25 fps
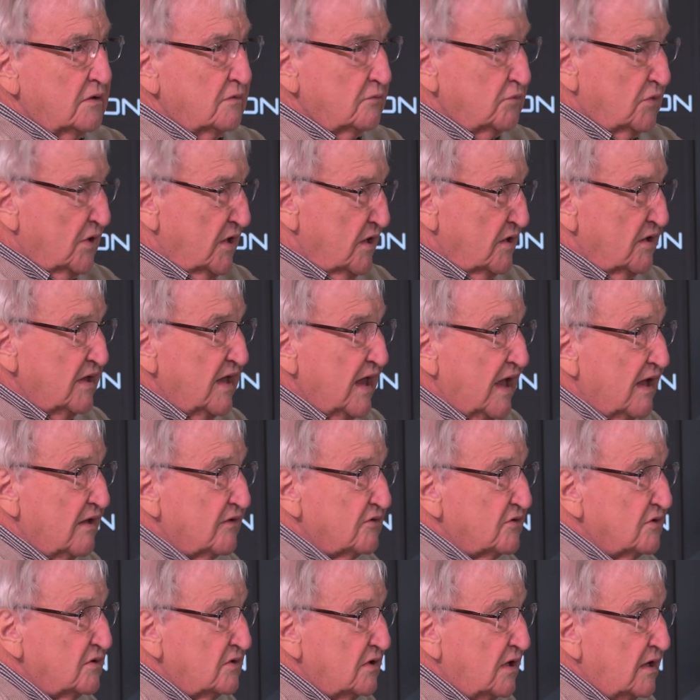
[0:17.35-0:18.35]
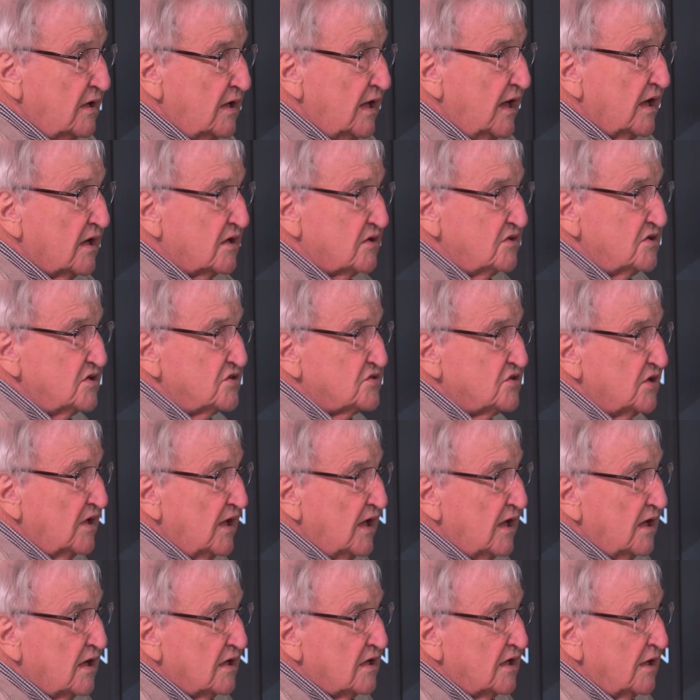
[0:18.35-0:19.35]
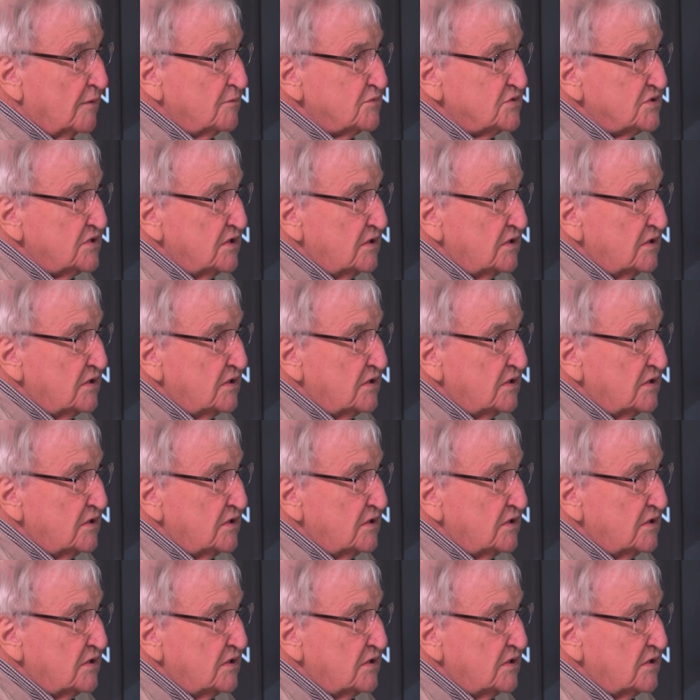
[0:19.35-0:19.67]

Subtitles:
where the air conditioning air comes